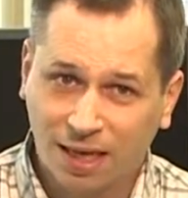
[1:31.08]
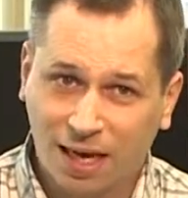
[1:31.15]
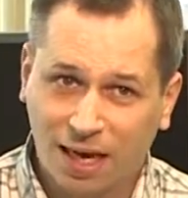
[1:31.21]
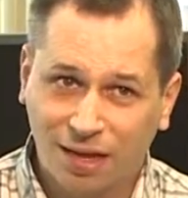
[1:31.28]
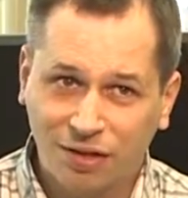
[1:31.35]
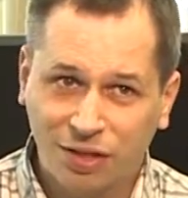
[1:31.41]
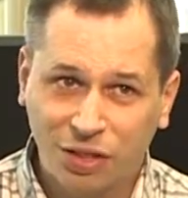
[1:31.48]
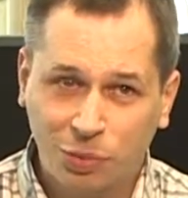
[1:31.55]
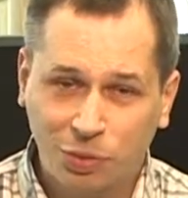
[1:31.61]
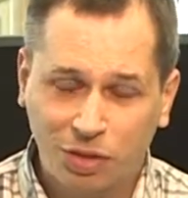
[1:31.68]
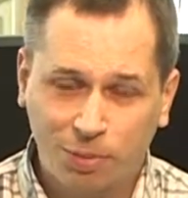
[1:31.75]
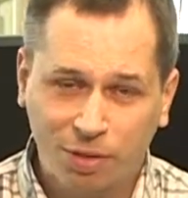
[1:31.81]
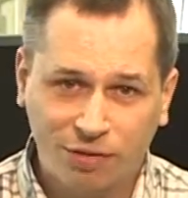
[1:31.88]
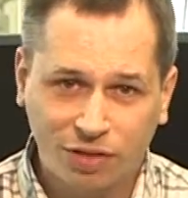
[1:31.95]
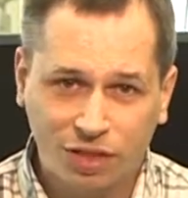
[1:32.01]
And this was
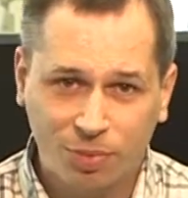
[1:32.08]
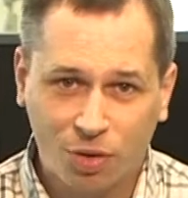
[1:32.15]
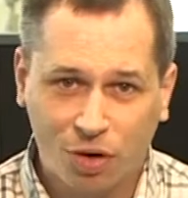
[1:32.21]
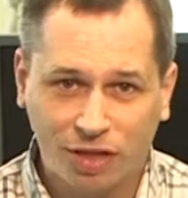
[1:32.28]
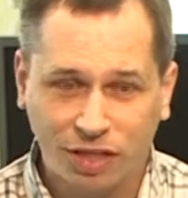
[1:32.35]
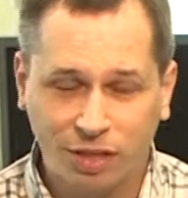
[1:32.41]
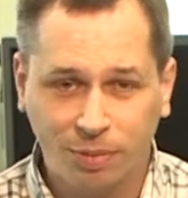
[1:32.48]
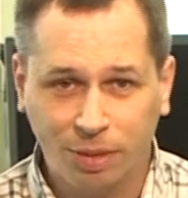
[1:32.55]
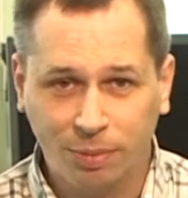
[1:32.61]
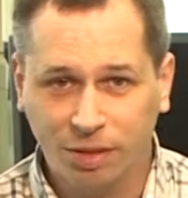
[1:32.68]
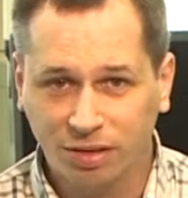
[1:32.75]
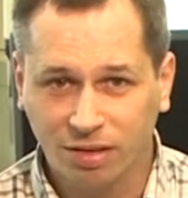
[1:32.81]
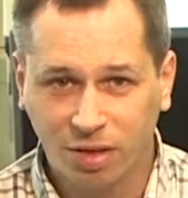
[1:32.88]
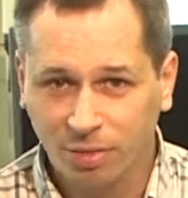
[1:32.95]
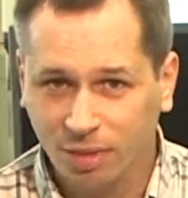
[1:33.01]
a bit of a surprise to me
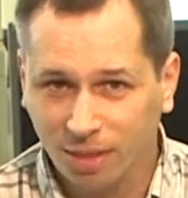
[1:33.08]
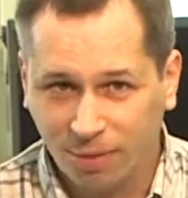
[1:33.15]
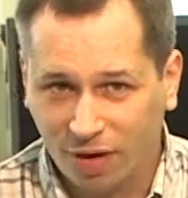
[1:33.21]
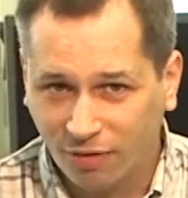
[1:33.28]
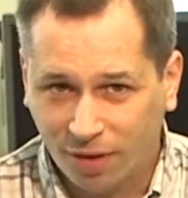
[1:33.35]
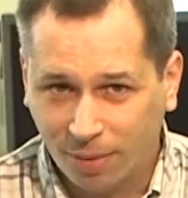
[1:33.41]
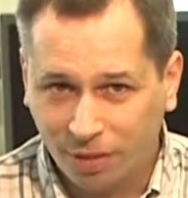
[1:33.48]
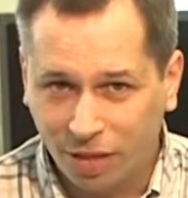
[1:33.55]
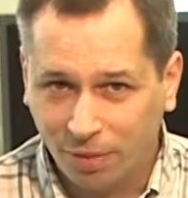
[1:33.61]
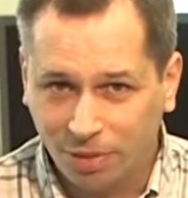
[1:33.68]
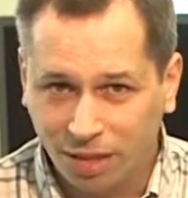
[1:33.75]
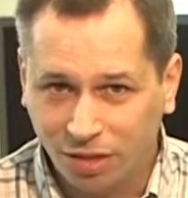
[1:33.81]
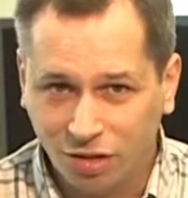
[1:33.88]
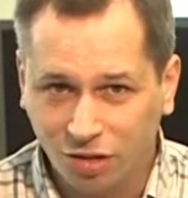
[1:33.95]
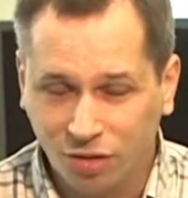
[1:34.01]
because nobody in my family had
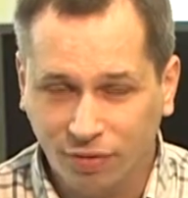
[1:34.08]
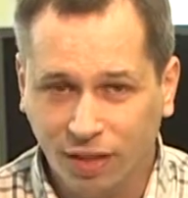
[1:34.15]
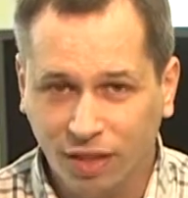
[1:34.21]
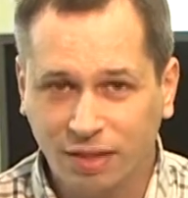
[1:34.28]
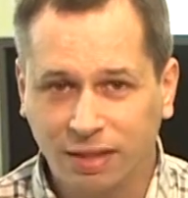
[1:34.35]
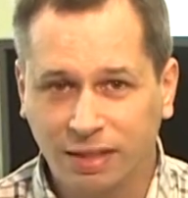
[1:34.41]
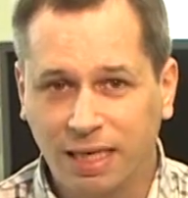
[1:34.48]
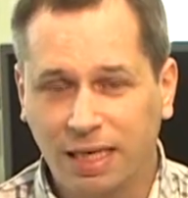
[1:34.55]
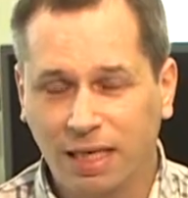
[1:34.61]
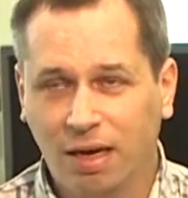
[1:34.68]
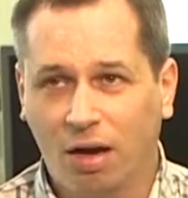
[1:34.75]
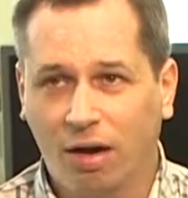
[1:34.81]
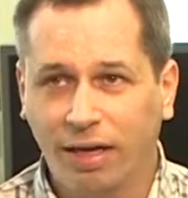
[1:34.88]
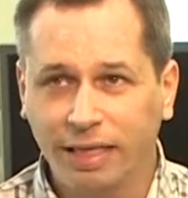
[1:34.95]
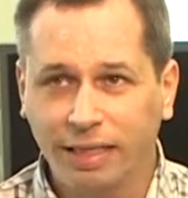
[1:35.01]
been to university.
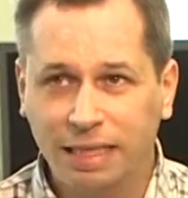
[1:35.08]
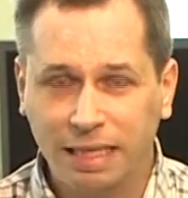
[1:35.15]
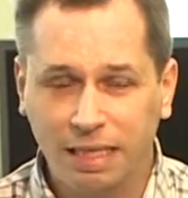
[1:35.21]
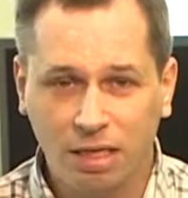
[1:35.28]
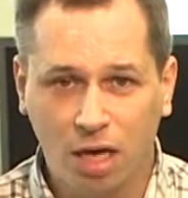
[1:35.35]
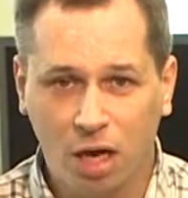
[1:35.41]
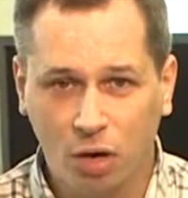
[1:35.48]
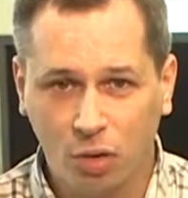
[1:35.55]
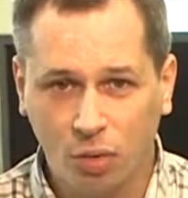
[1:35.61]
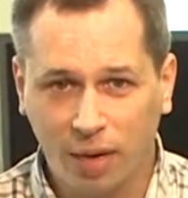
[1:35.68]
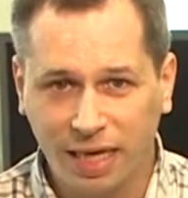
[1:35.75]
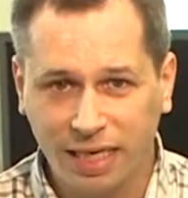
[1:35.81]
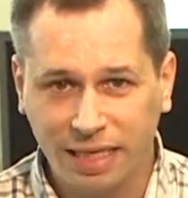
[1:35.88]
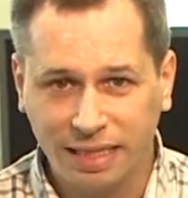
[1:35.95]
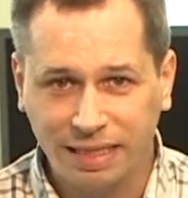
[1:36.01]
I didn't know
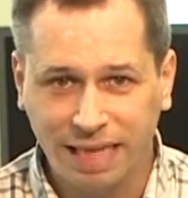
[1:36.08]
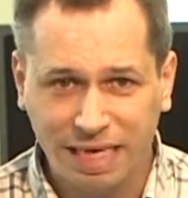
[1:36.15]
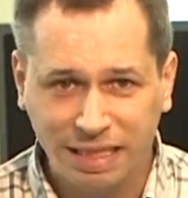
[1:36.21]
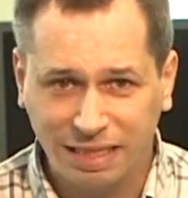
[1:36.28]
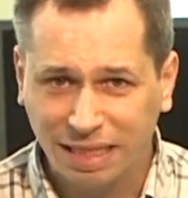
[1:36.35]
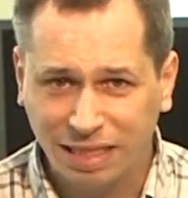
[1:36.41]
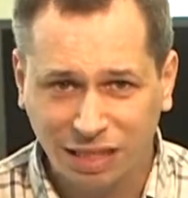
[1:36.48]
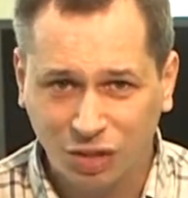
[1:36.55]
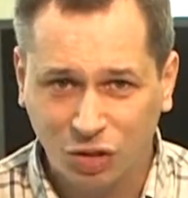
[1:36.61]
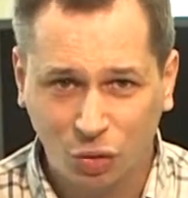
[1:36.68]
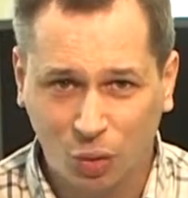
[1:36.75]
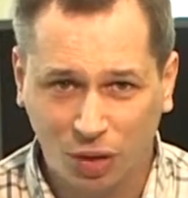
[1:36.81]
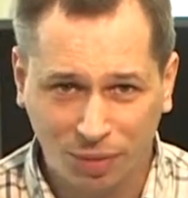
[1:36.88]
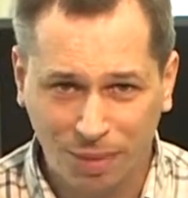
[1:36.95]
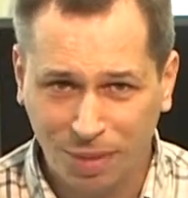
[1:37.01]
any dentists
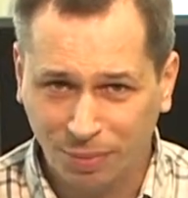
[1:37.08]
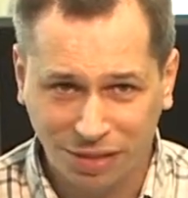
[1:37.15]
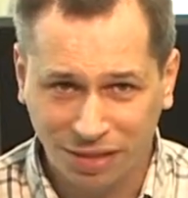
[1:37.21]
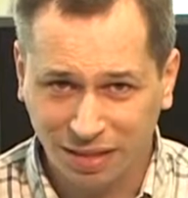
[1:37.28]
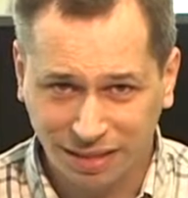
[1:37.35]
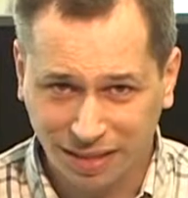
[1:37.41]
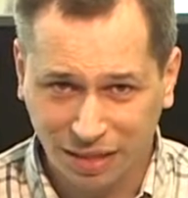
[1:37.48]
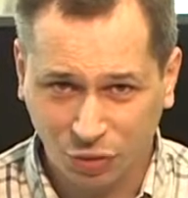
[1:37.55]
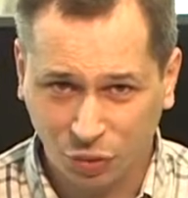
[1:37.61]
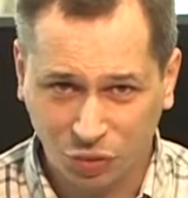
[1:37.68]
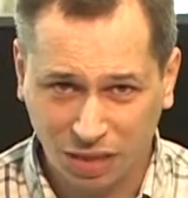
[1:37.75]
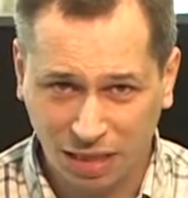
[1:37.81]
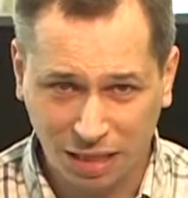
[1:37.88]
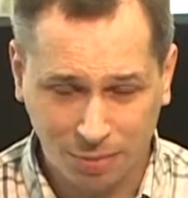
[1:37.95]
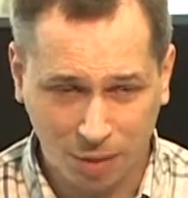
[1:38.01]
or other members of the dental
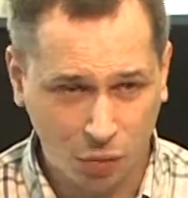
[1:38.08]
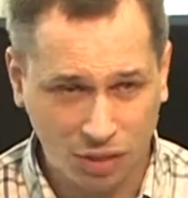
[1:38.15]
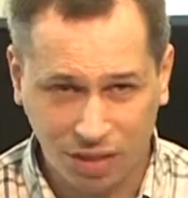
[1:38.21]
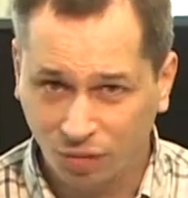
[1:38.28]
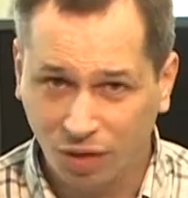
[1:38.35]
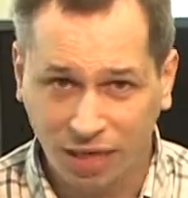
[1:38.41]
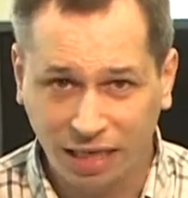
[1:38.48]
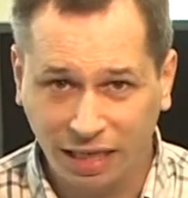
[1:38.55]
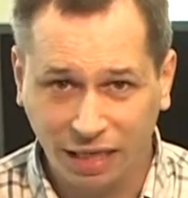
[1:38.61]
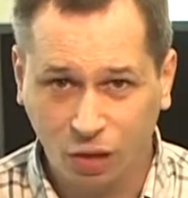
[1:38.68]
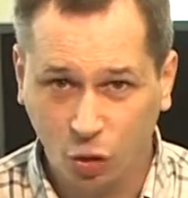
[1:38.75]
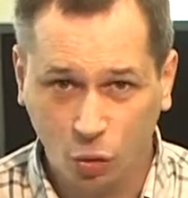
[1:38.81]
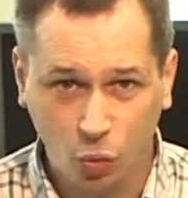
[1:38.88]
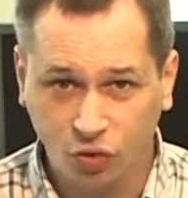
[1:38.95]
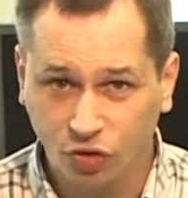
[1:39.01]
team, only really
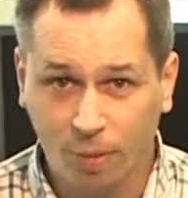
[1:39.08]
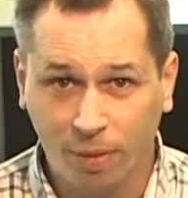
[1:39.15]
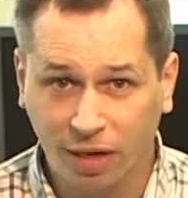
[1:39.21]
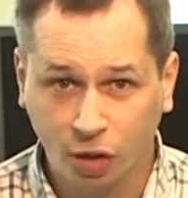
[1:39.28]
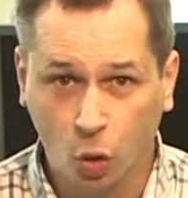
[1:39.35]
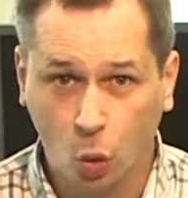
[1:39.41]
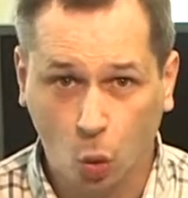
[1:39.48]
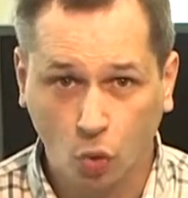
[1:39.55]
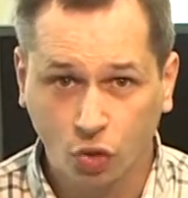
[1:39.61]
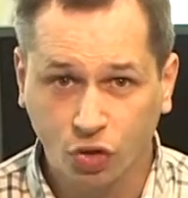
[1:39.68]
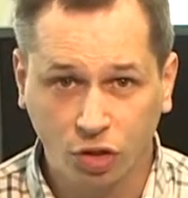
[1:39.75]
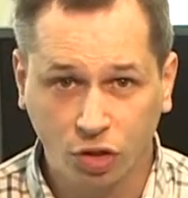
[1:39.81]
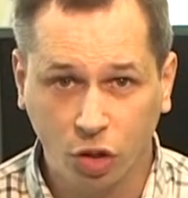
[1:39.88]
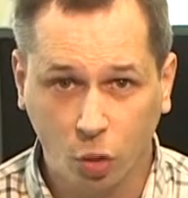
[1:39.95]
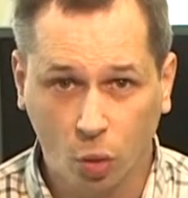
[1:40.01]
who was on my
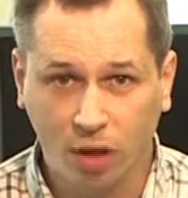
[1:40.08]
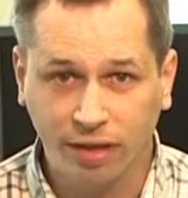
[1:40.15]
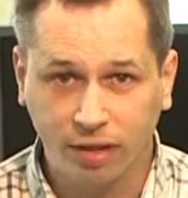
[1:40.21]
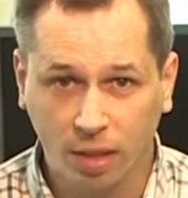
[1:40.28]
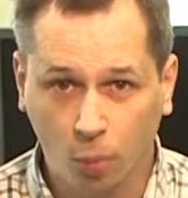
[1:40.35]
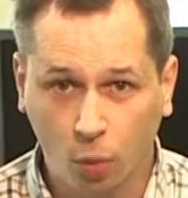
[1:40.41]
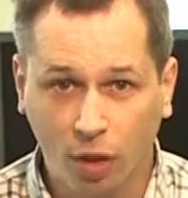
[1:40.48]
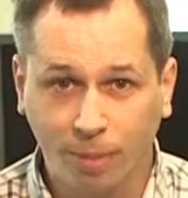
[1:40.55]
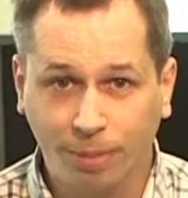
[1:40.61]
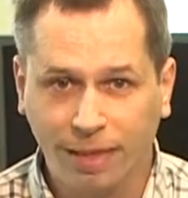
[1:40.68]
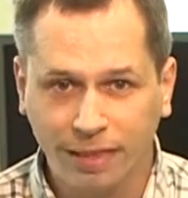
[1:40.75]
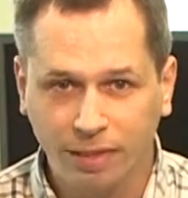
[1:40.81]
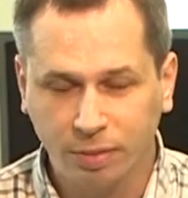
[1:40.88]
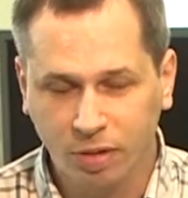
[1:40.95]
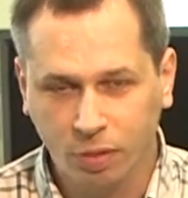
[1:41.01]
course and who I'd done work
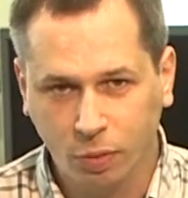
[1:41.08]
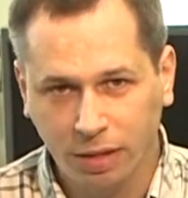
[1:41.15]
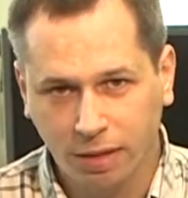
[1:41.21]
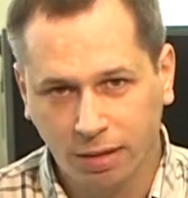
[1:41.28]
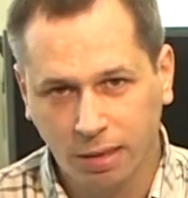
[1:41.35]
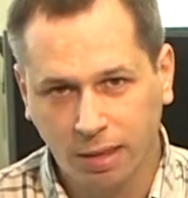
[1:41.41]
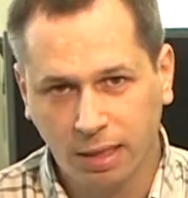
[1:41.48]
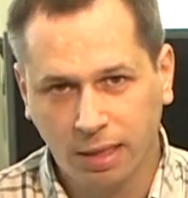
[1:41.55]
placements with.